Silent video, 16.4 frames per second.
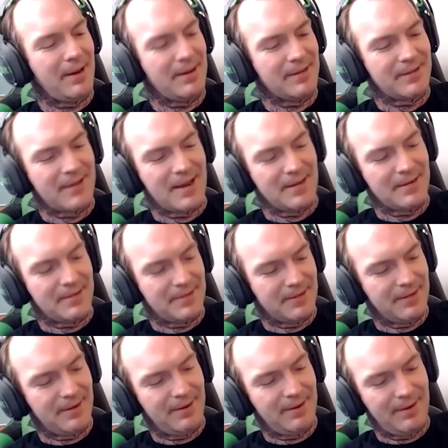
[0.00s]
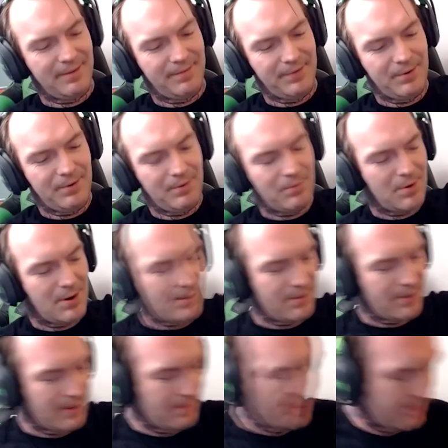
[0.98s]
it is, guys. If you're
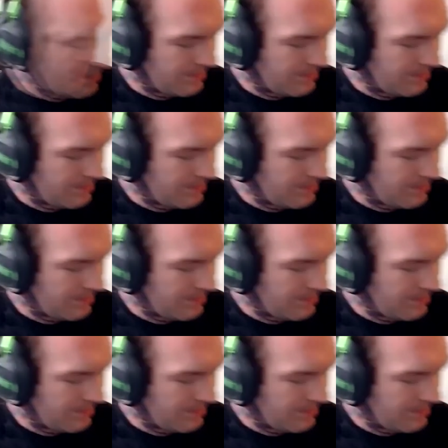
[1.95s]
wondering,